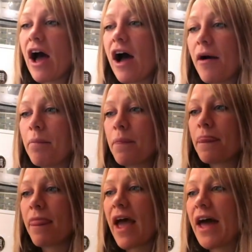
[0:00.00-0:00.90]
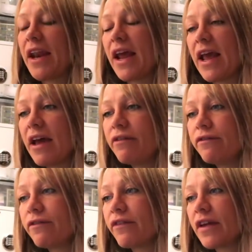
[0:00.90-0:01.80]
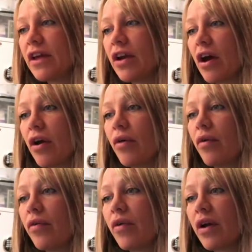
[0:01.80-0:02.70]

And if, you know,